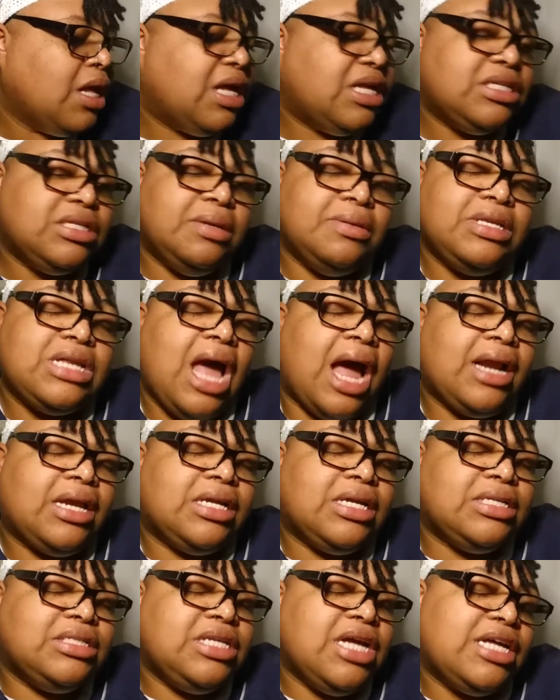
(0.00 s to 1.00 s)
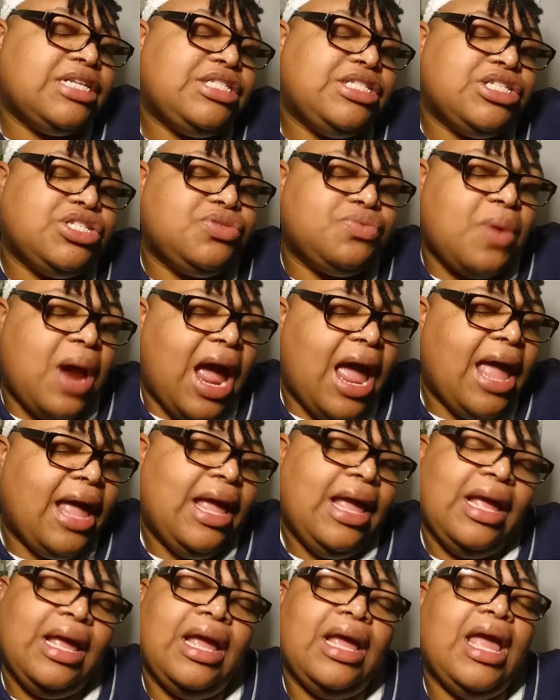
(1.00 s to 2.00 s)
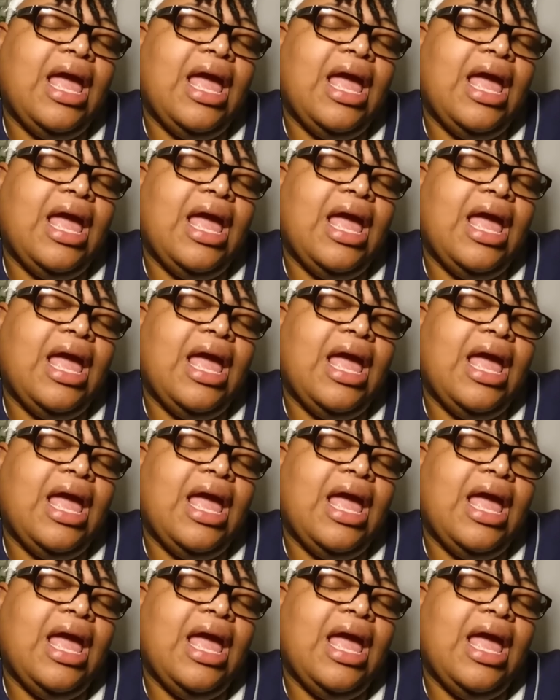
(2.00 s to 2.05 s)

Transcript: Dr. Contestant's right.